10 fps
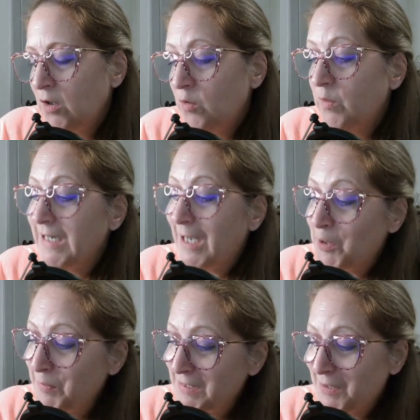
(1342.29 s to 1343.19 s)
who can
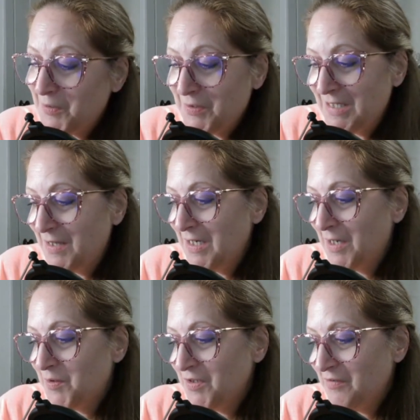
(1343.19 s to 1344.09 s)
help us understand the
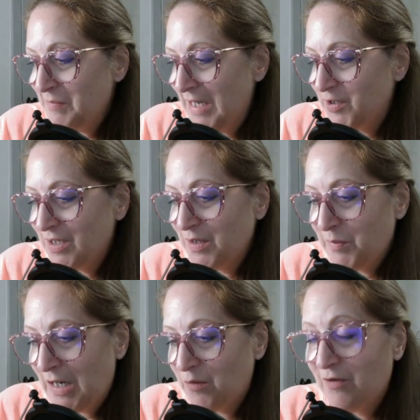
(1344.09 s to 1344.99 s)
energy of magic and the
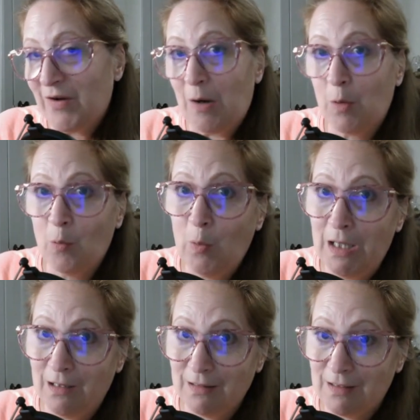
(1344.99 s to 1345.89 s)
power of our
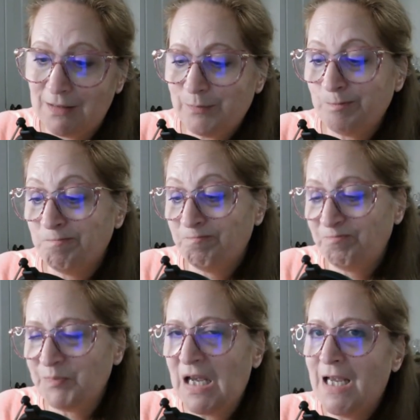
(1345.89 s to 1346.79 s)
will. Hmm.